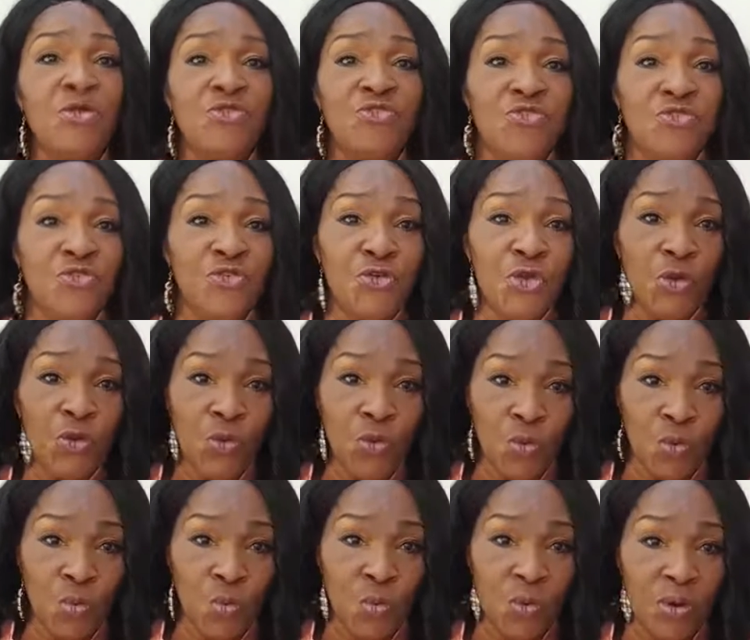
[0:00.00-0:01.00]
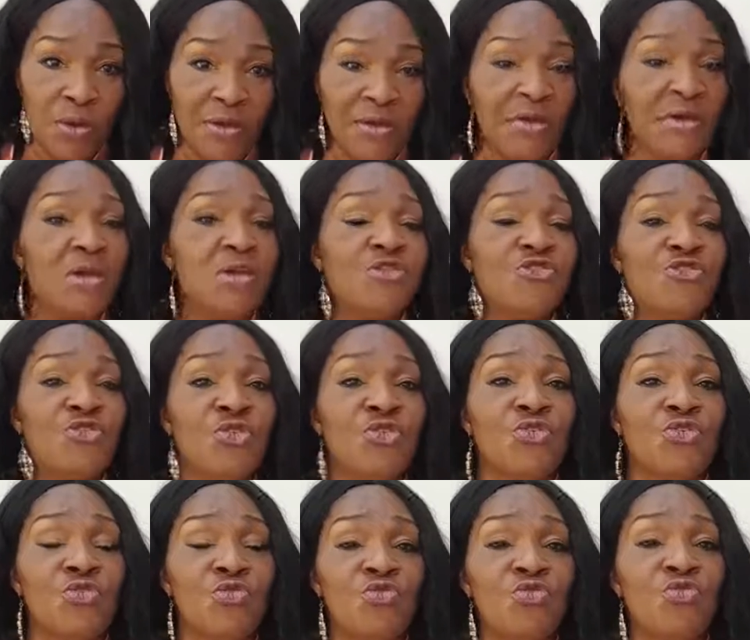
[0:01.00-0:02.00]
do your homework so
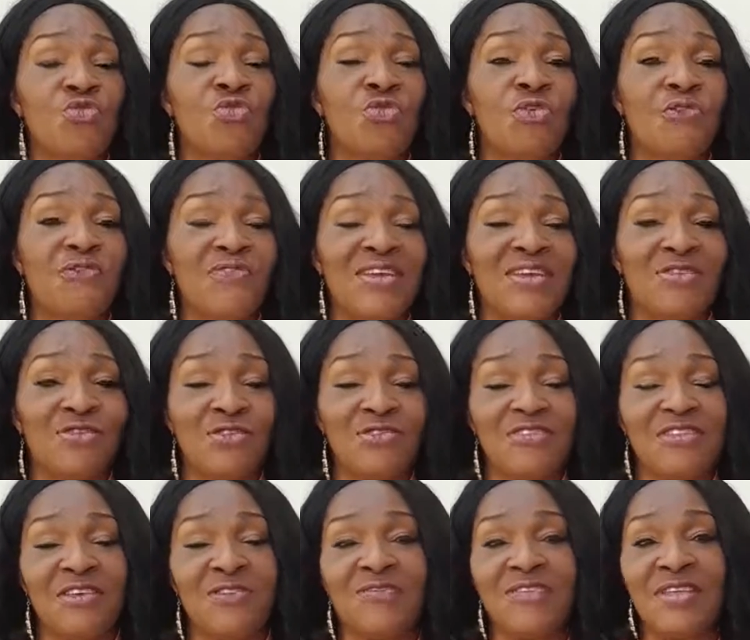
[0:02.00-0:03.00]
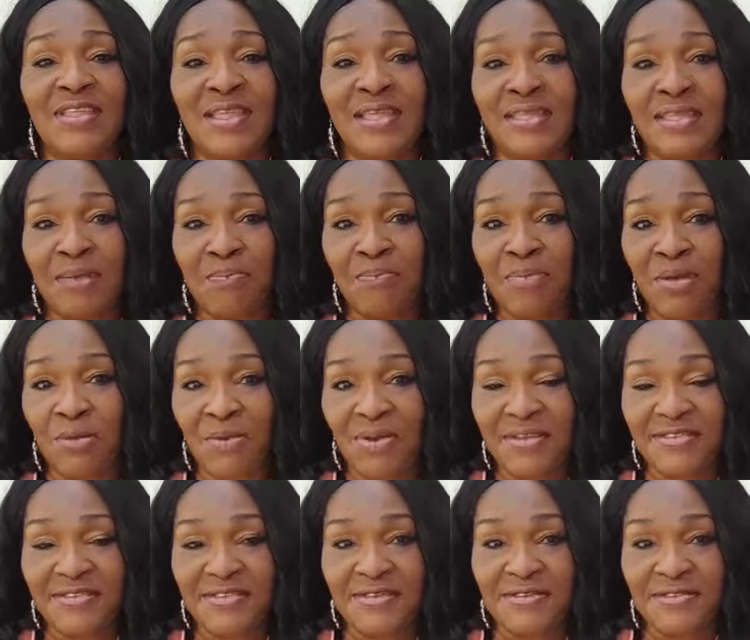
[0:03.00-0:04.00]
you do not find yourself in an
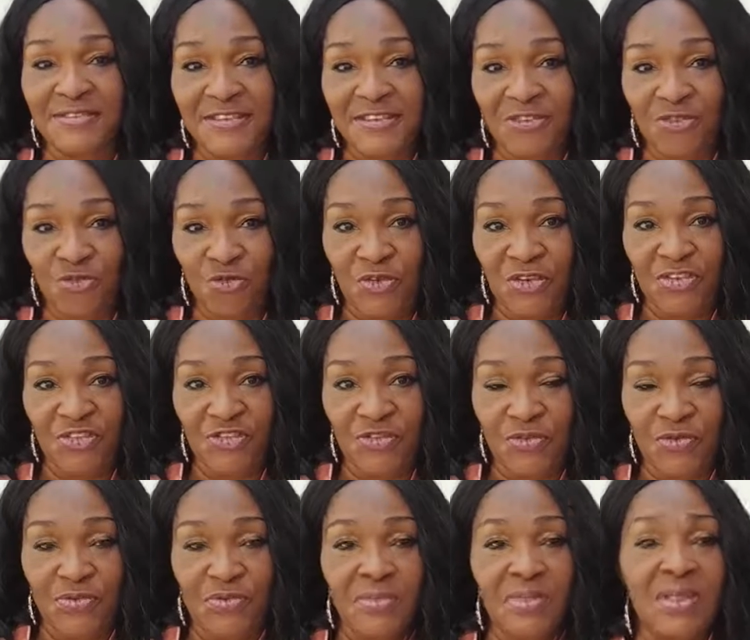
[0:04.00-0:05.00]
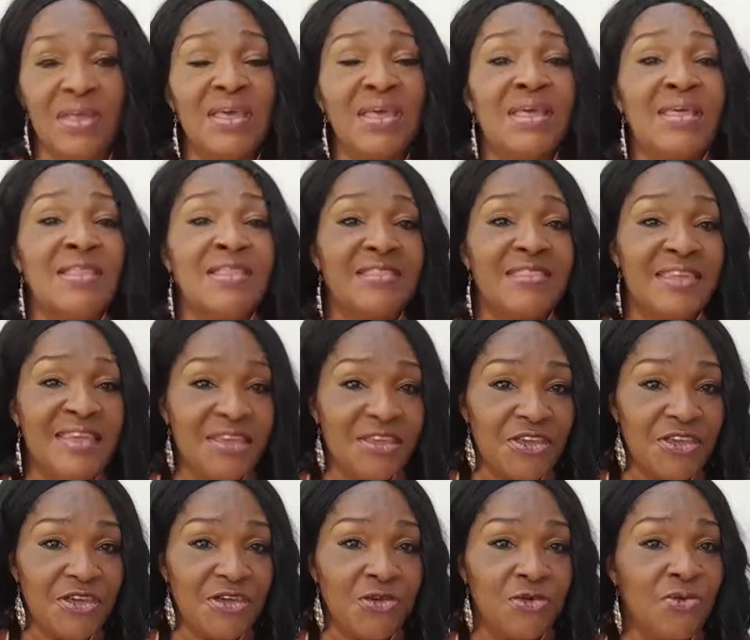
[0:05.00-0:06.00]
embarrassing situation.
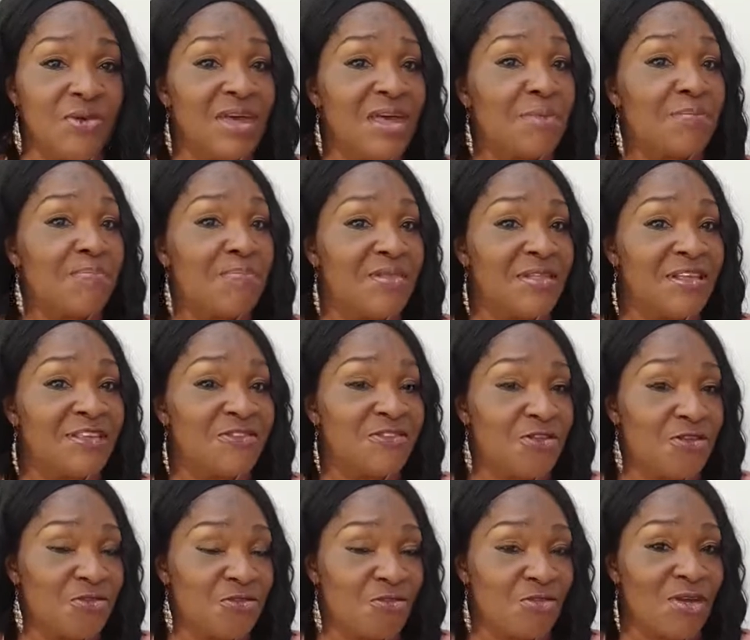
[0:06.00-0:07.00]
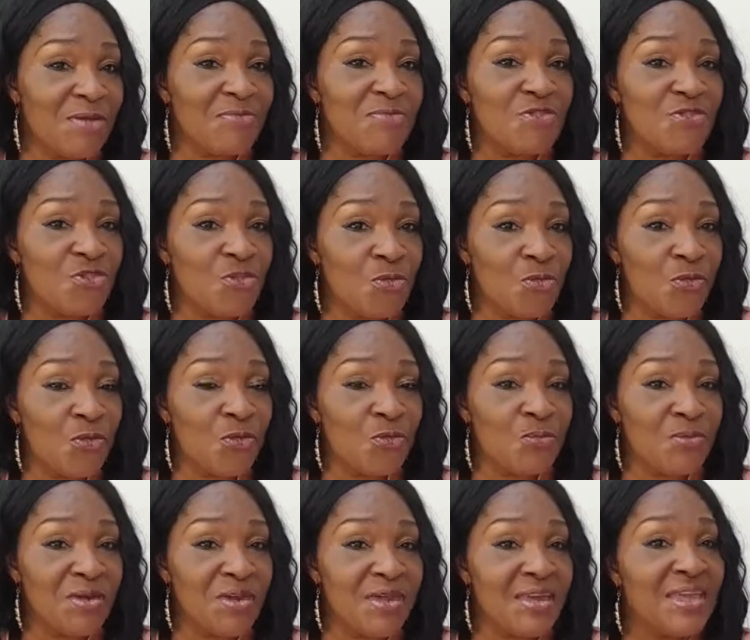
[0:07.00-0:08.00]
Thank you, and please subscribe to support
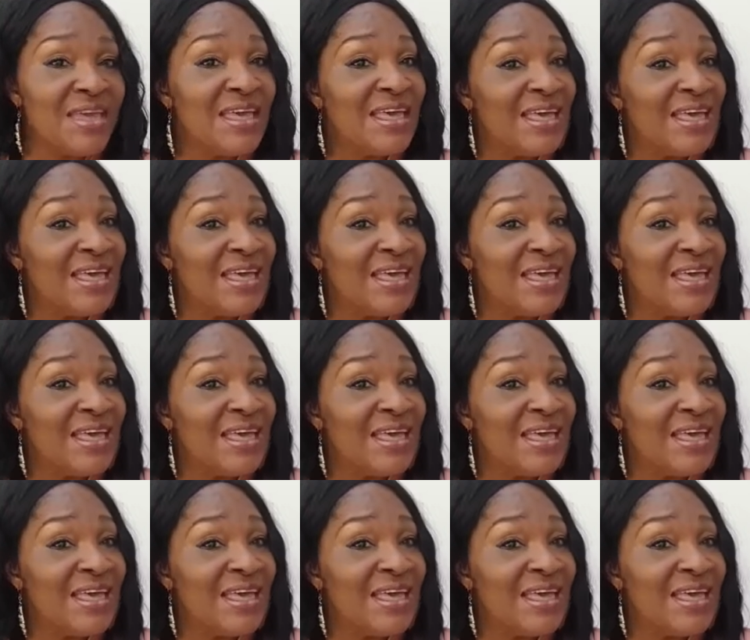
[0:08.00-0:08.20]
me,